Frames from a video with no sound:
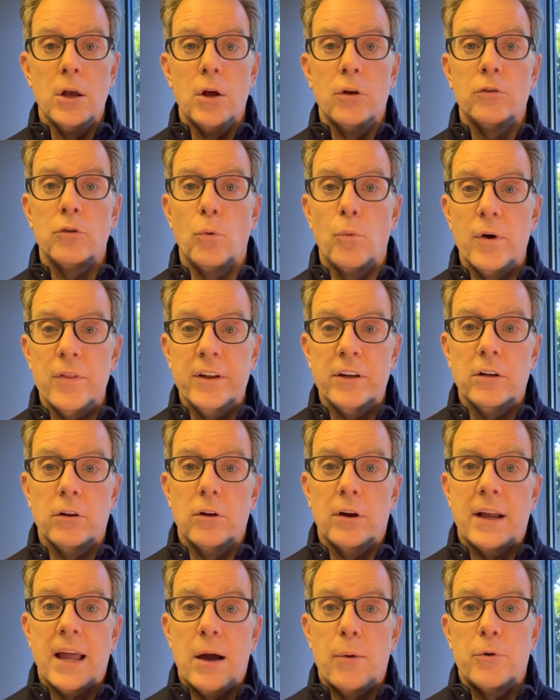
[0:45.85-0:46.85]
So one thing to
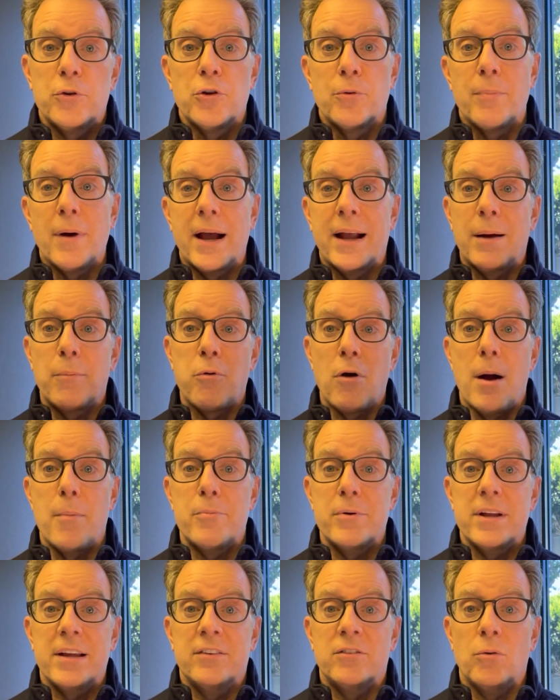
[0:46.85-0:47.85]
look at when you're buying a
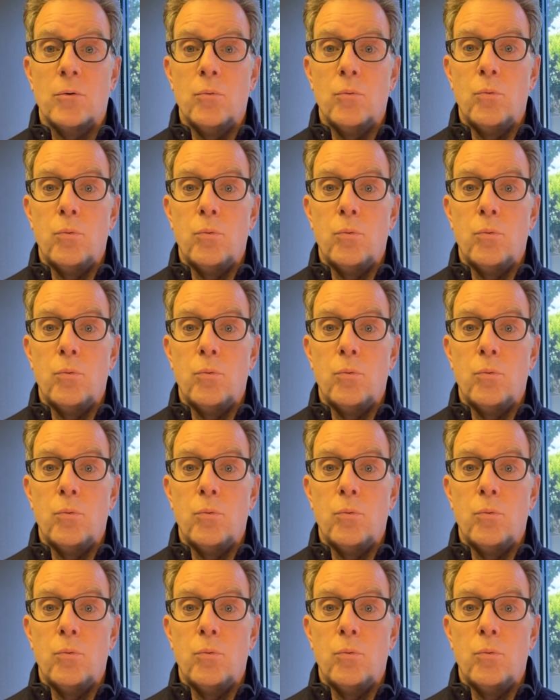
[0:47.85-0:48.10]
property is